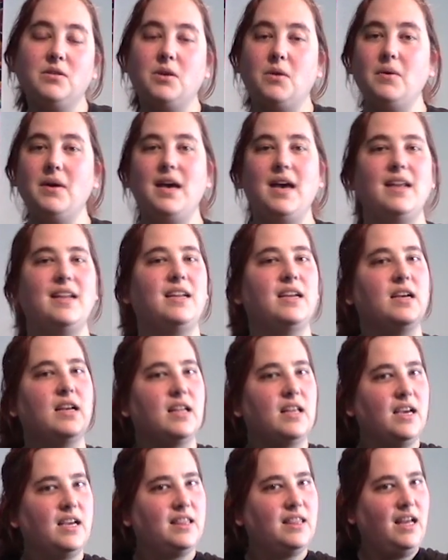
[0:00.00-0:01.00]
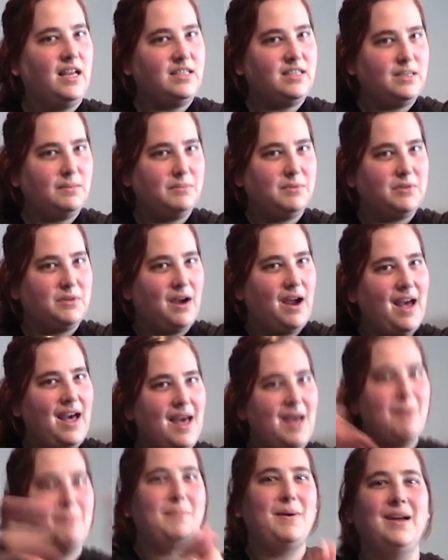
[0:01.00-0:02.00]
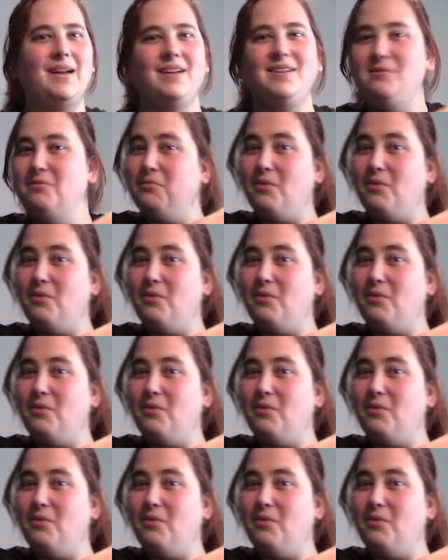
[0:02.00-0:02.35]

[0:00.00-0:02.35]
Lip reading: go ahead and click that subscribe button.